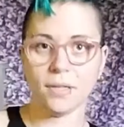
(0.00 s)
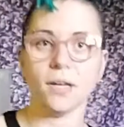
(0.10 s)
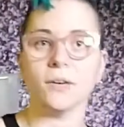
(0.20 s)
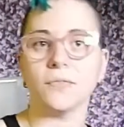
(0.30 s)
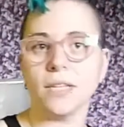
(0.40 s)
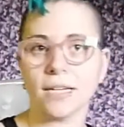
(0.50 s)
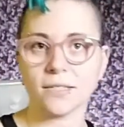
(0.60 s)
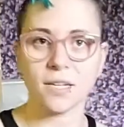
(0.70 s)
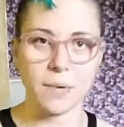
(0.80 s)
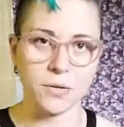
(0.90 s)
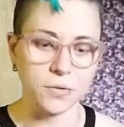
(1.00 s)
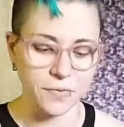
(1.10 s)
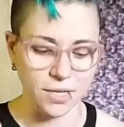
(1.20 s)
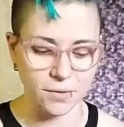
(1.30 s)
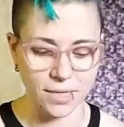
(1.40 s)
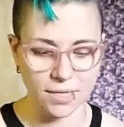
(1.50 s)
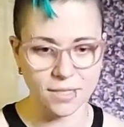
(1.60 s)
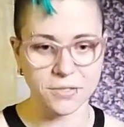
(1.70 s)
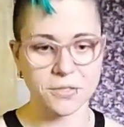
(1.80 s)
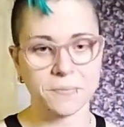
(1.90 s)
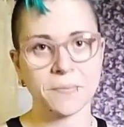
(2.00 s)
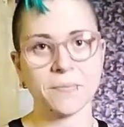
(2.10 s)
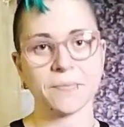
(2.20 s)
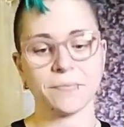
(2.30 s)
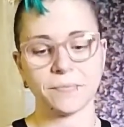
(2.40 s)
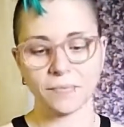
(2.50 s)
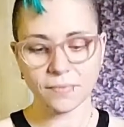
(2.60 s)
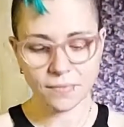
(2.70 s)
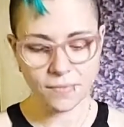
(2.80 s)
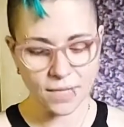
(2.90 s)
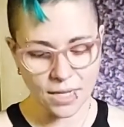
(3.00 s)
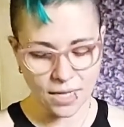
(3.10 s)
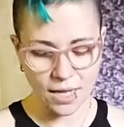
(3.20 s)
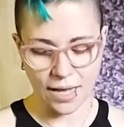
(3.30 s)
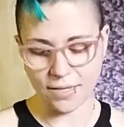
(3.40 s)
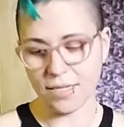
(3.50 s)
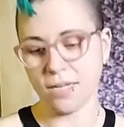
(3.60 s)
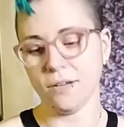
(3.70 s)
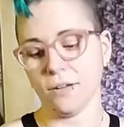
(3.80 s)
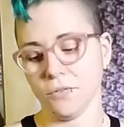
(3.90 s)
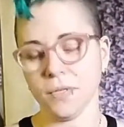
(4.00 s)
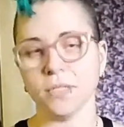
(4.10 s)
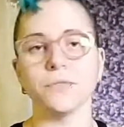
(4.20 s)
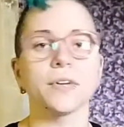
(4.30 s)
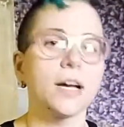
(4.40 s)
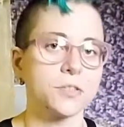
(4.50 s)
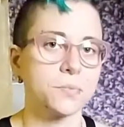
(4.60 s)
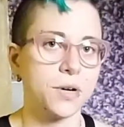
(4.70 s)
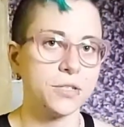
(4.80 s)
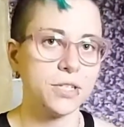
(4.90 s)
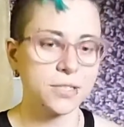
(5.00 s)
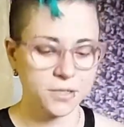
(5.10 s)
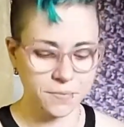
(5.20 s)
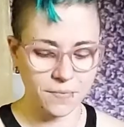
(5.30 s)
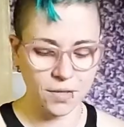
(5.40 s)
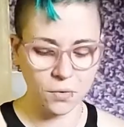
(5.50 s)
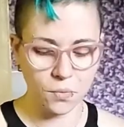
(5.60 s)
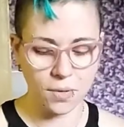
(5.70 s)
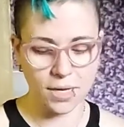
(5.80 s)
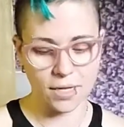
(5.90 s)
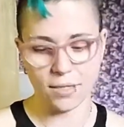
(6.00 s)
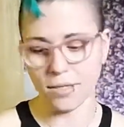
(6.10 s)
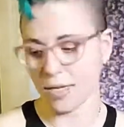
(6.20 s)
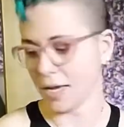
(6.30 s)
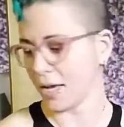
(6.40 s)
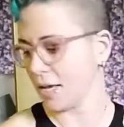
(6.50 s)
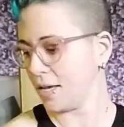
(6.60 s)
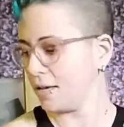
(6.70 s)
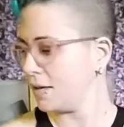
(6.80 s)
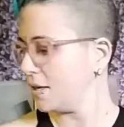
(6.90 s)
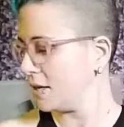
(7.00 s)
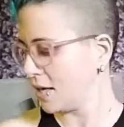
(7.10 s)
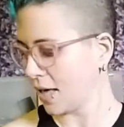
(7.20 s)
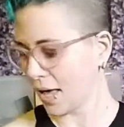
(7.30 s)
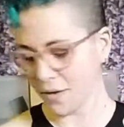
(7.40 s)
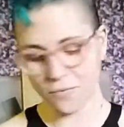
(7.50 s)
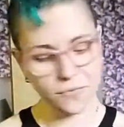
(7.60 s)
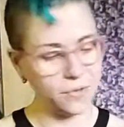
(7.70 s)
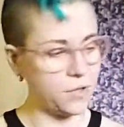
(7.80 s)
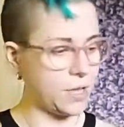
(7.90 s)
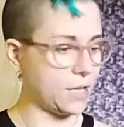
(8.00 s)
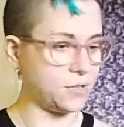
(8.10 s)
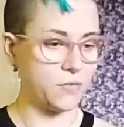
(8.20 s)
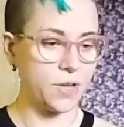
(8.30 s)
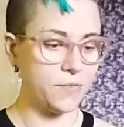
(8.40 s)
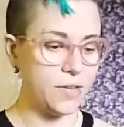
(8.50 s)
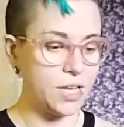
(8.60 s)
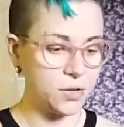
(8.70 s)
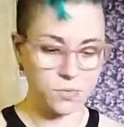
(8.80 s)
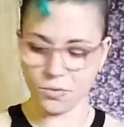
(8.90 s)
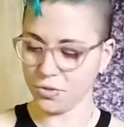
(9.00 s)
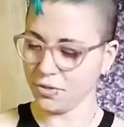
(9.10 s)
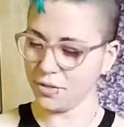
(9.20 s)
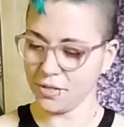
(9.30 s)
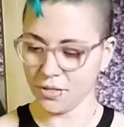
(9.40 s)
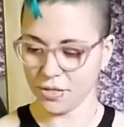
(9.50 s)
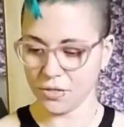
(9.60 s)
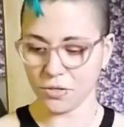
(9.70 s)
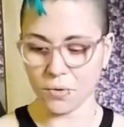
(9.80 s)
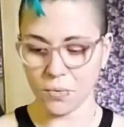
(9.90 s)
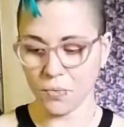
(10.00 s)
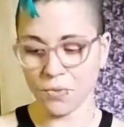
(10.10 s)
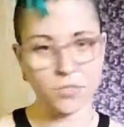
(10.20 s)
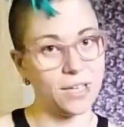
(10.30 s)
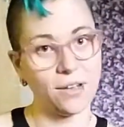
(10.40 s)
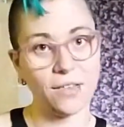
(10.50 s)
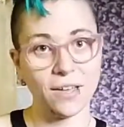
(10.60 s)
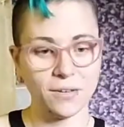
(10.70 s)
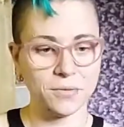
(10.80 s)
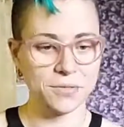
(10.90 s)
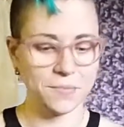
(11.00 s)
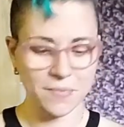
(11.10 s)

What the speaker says: of the next time I do a video like this. I intend on doing different kinds of projects while I have all kinds of fun videos. So we'll see how that goes.